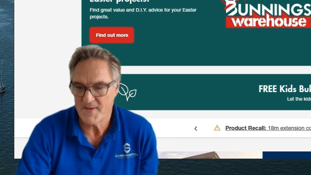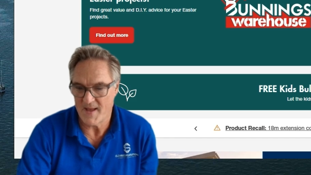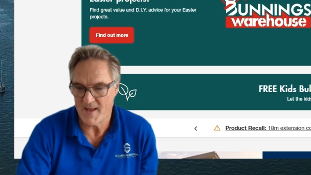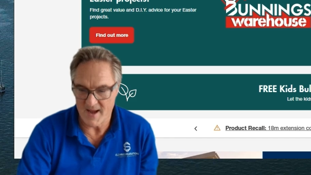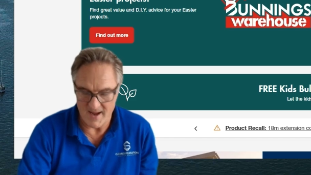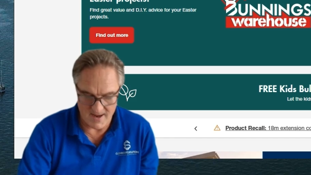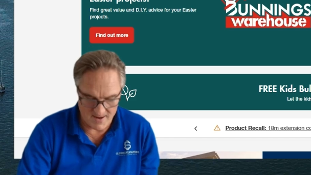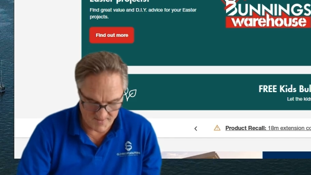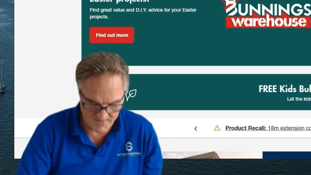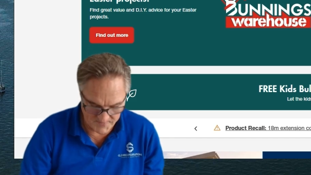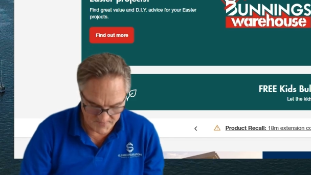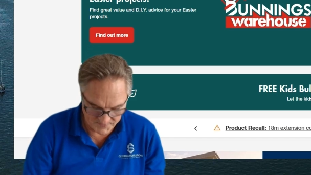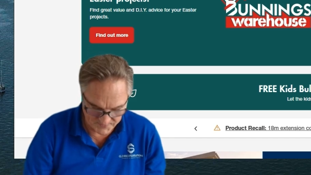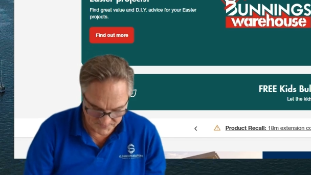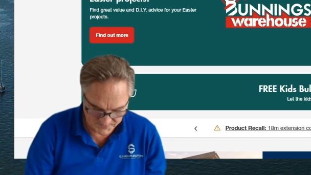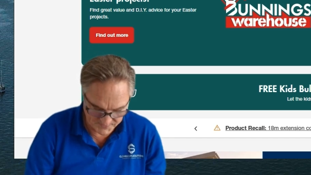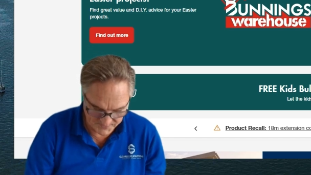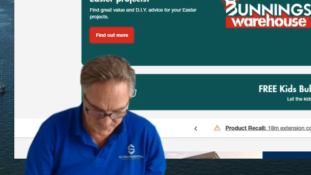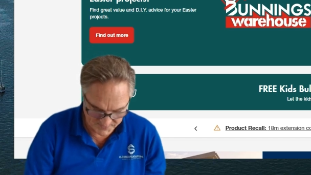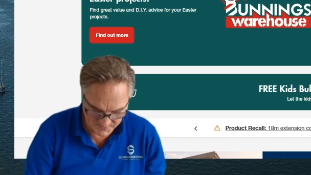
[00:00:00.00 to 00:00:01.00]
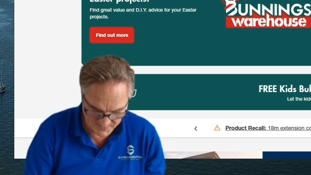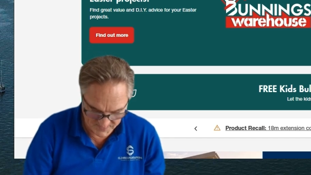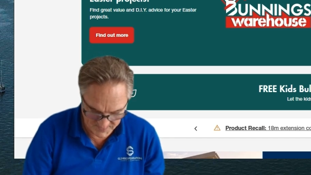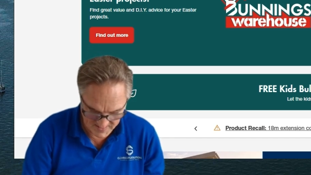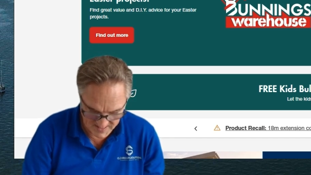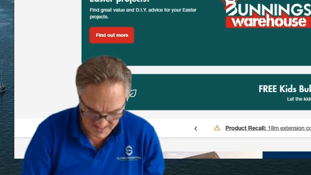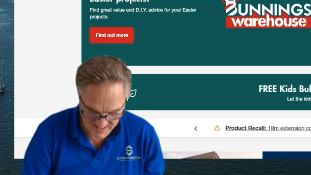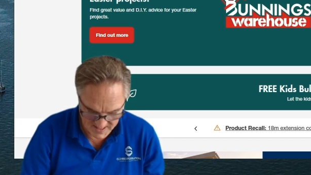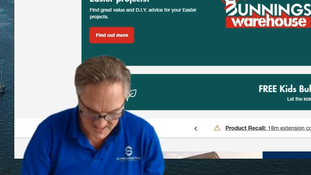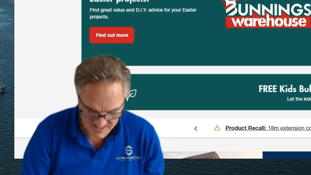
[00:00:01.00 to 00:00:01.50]
Can
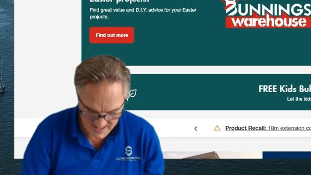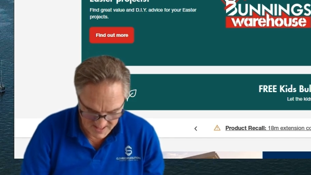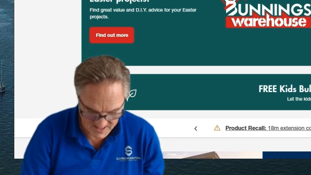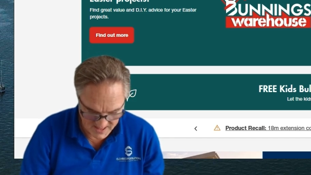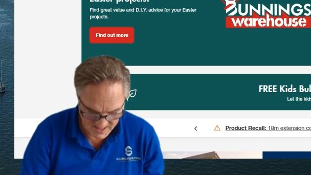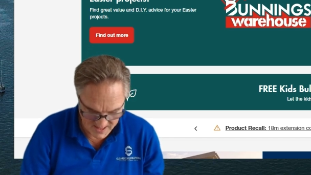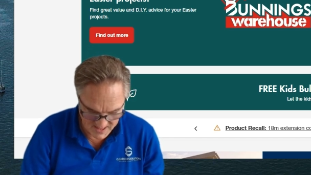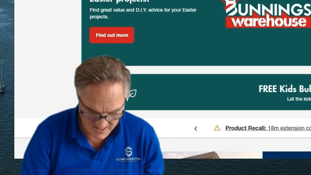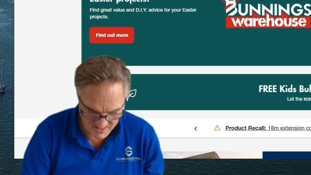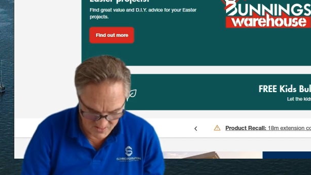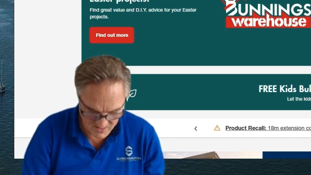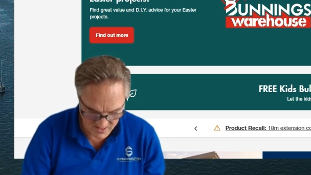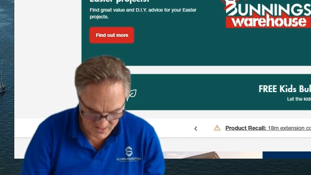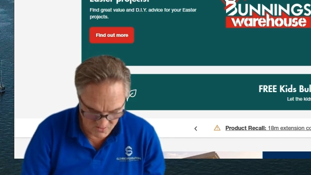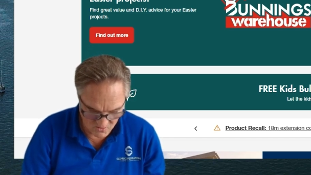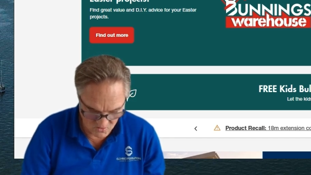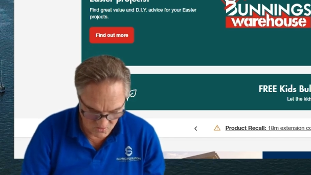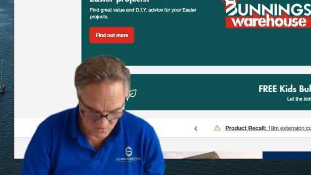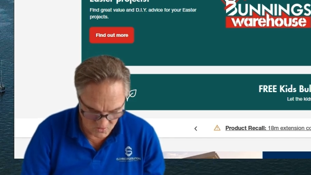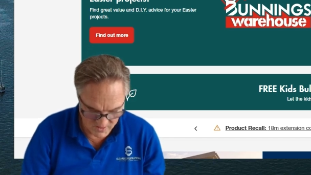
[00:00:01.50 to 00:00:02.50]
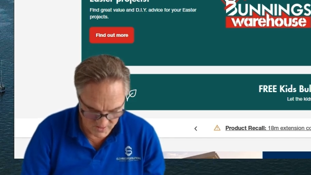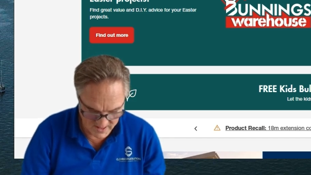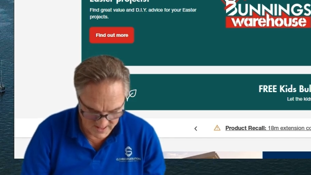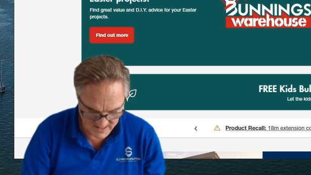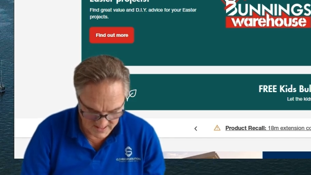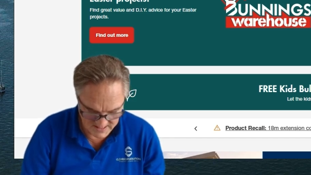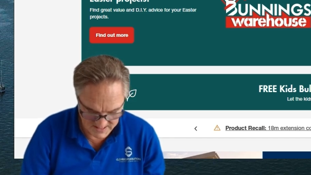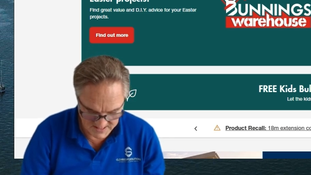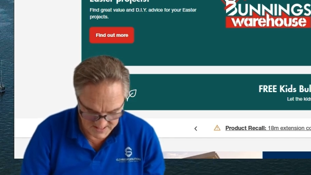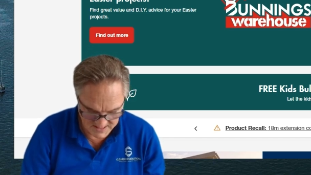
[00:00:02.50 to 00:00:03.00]
I
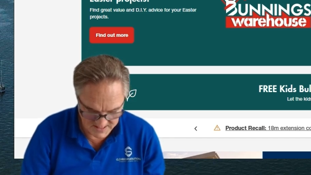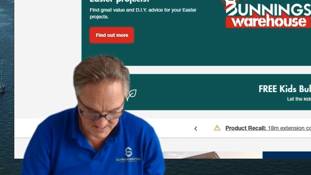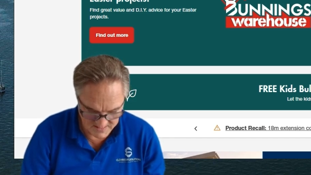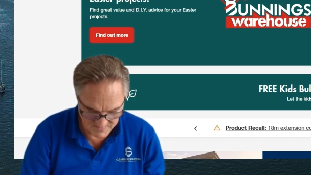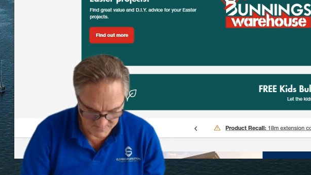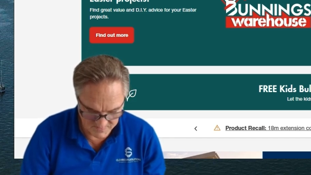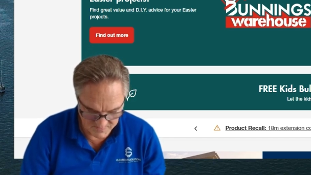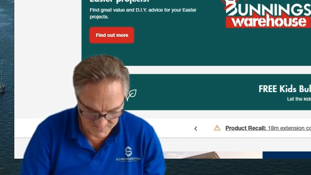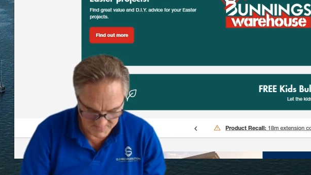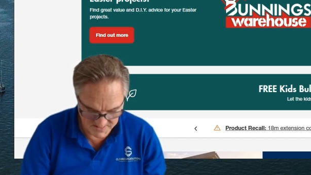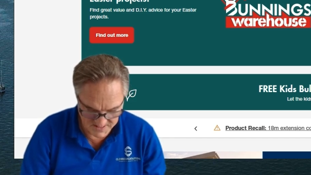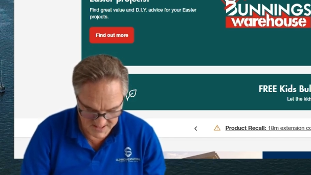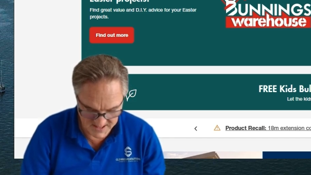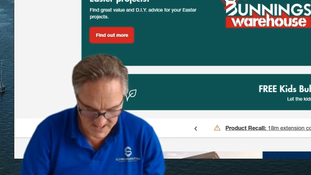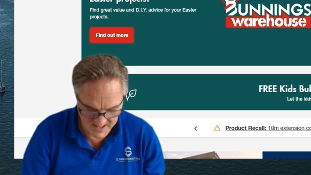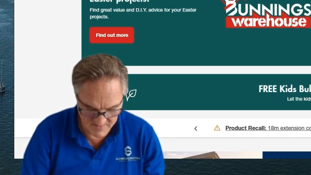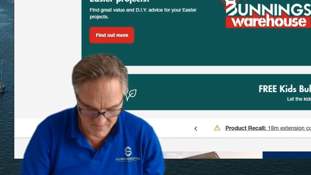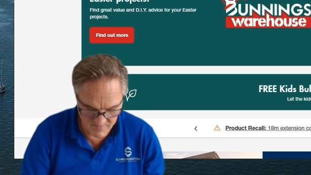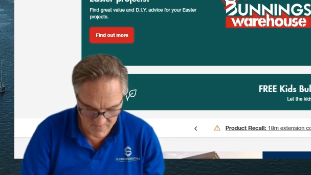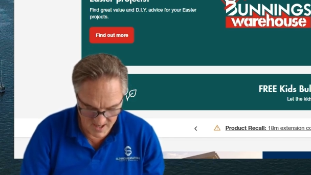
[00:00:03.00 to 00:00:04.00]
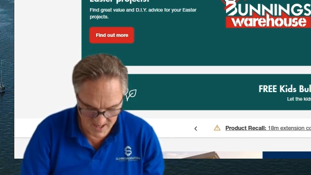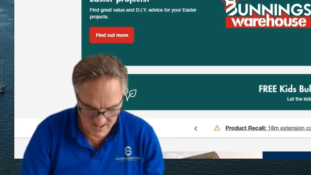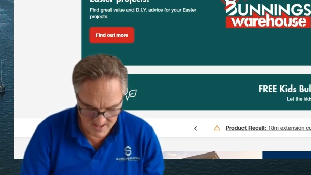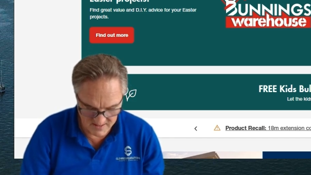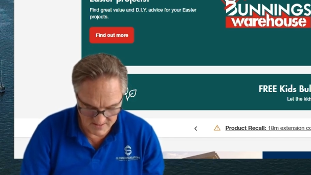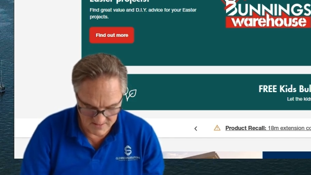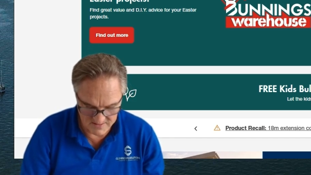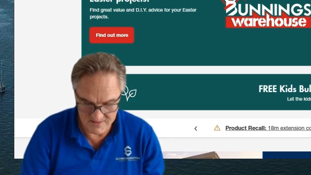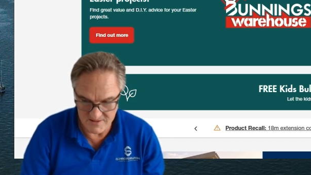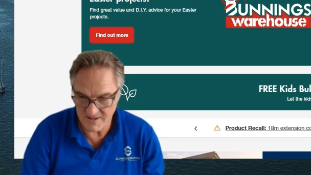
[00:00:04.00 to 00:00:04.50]
order some
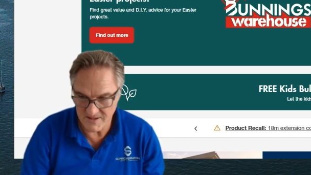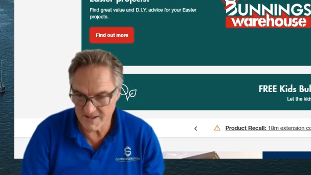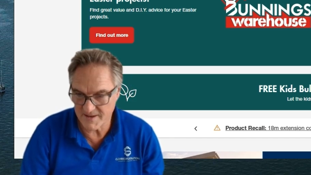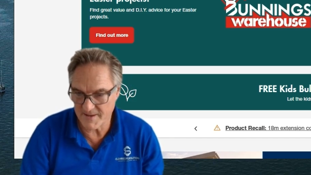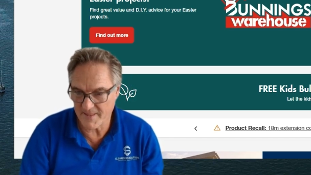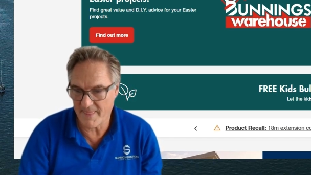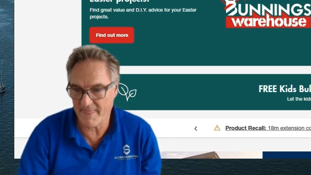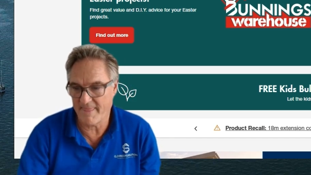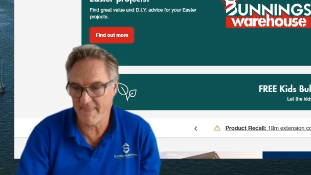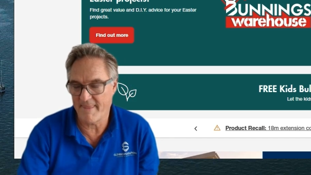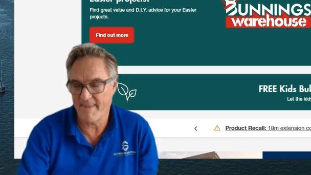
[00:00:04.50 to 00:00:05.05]
timber, right?